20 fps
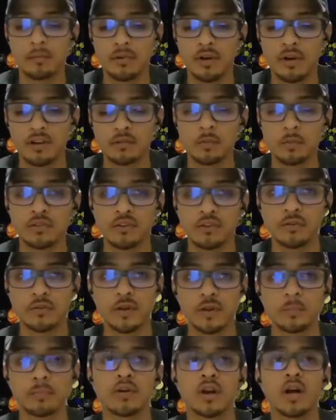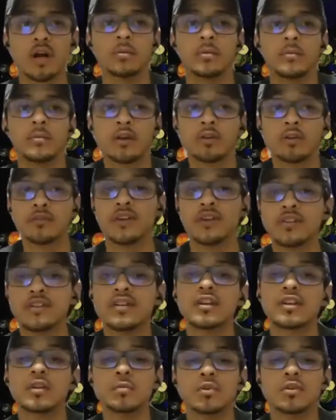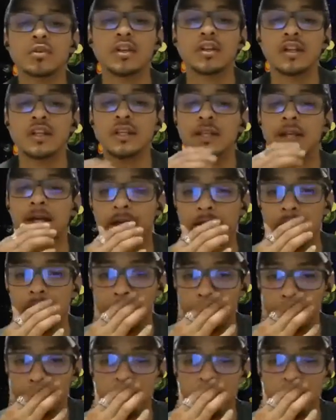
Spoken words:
a specific problem that was facing the community and